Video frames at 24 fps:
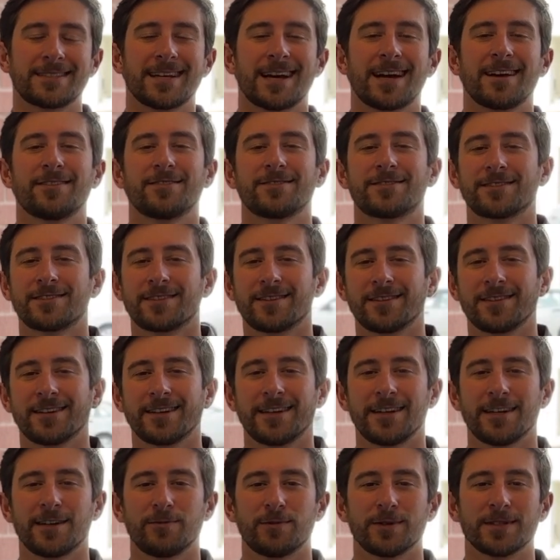Tyler Secundy
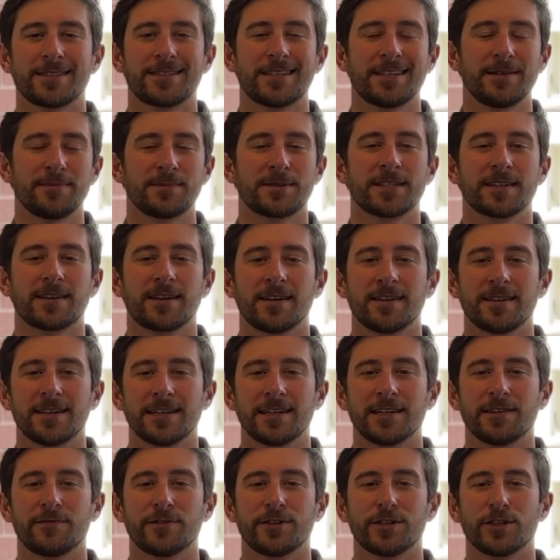here with Team Secundy
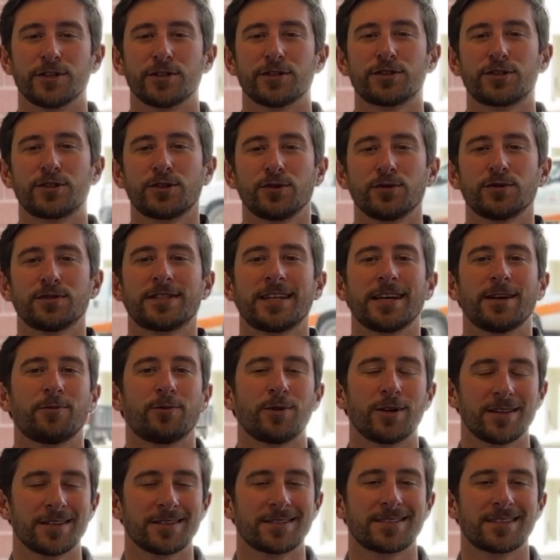giving your Tuesday
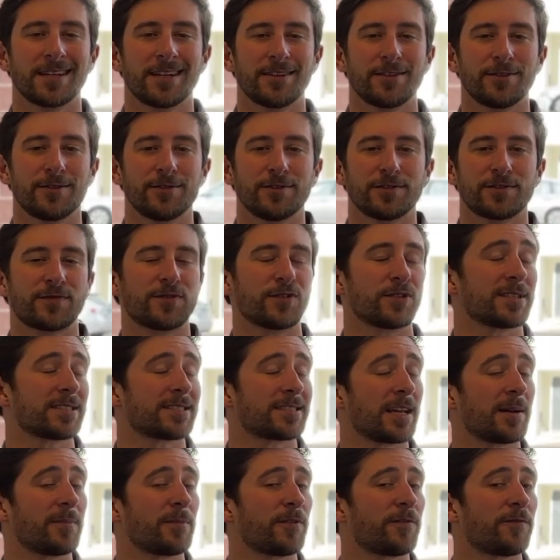real estate news for
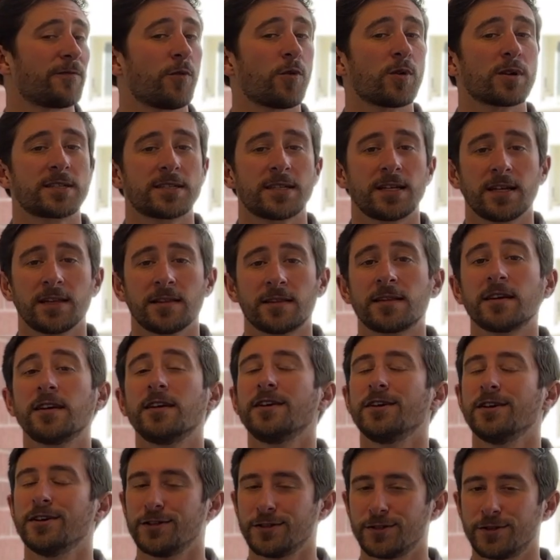December 14th,
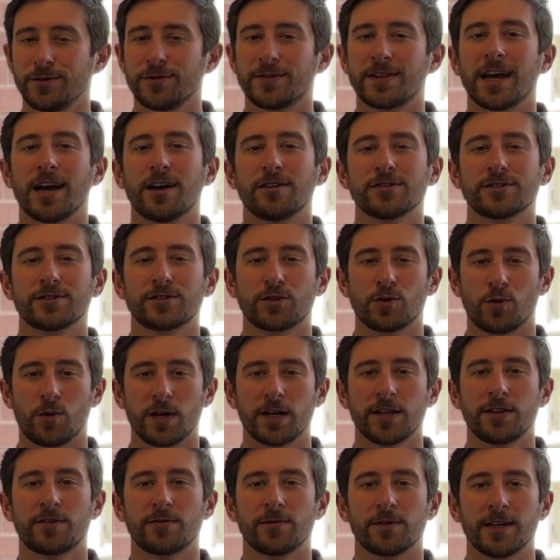
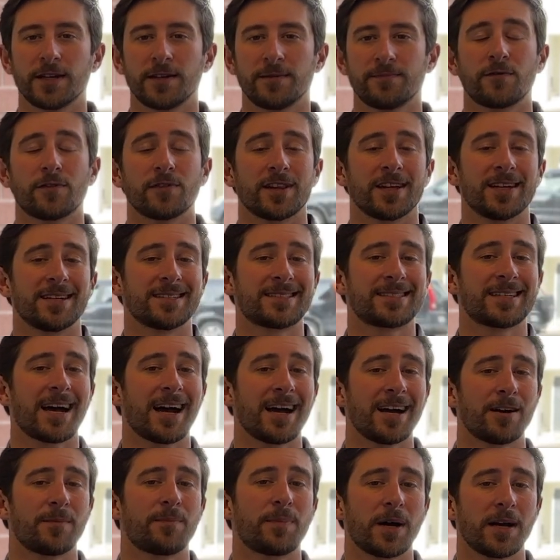2023. For the
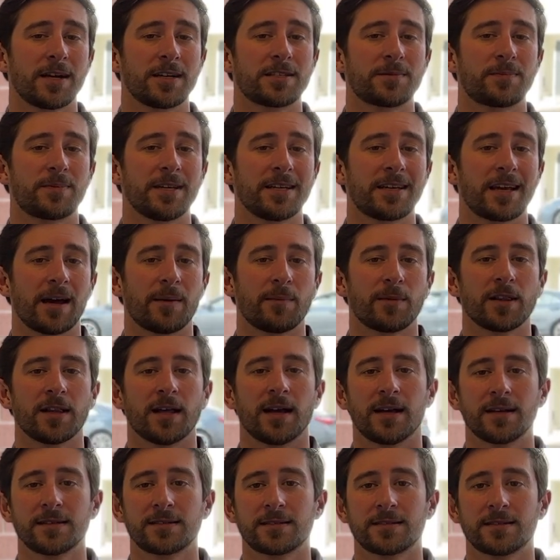entire Pikes Peak
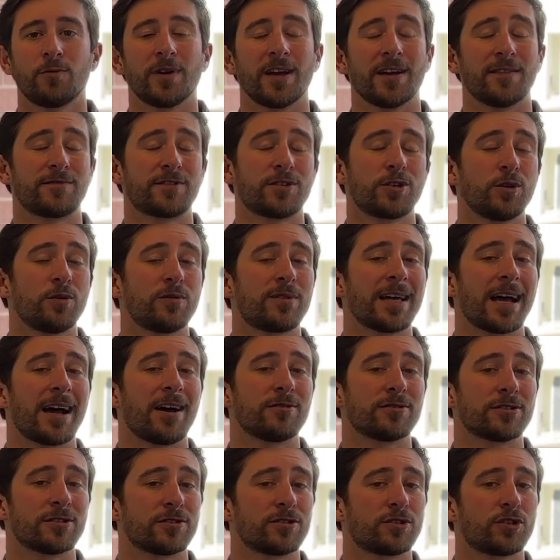MLS, we have
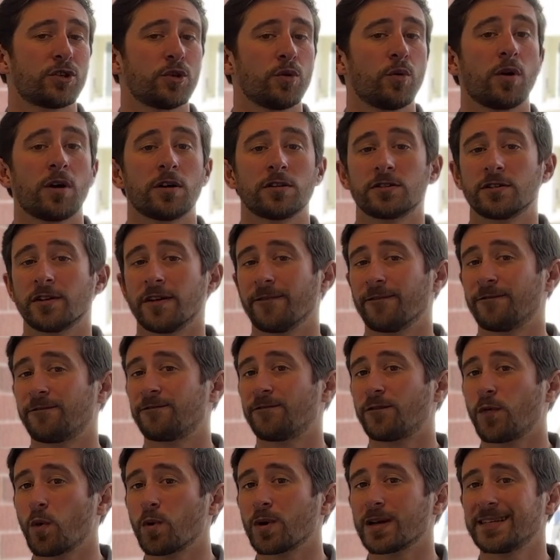
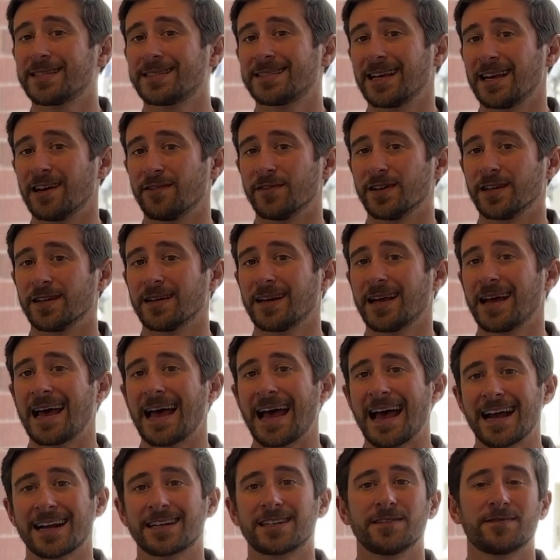2,247
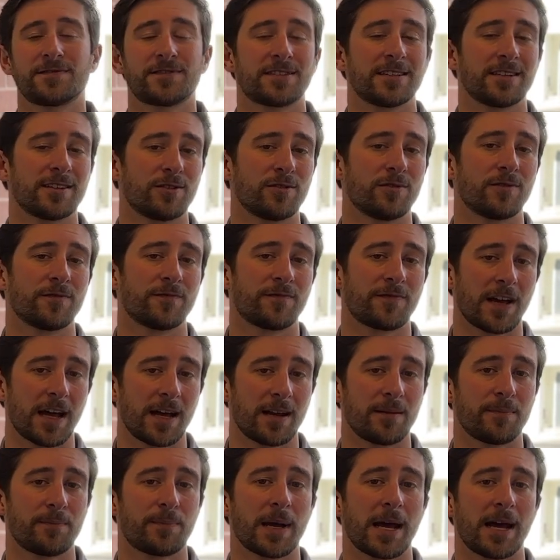active single and
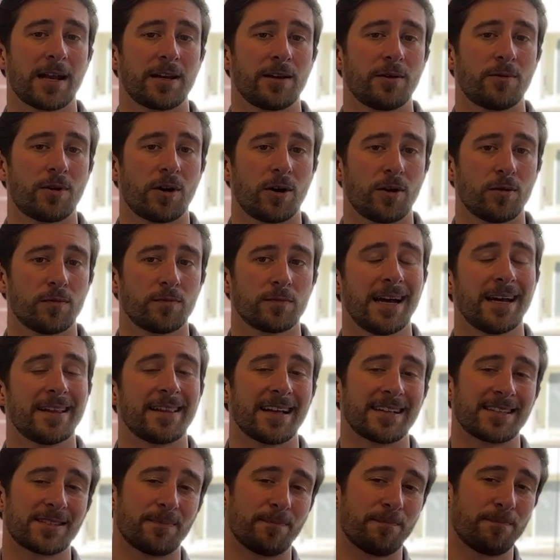fat patio home, and
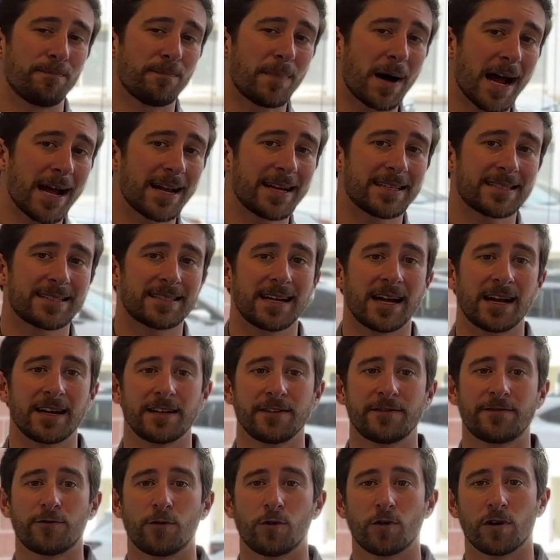that's minus
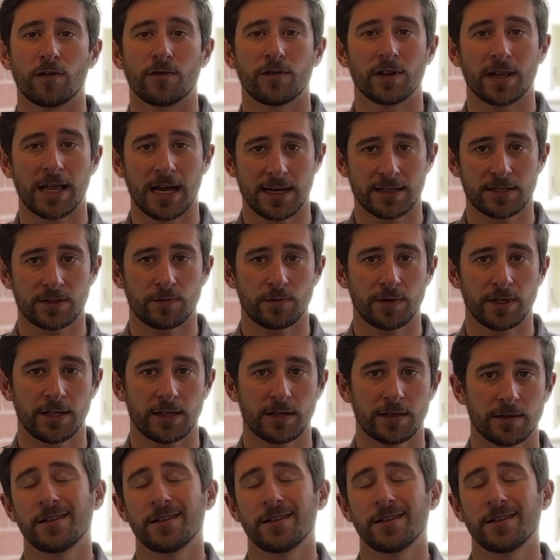94 over last week.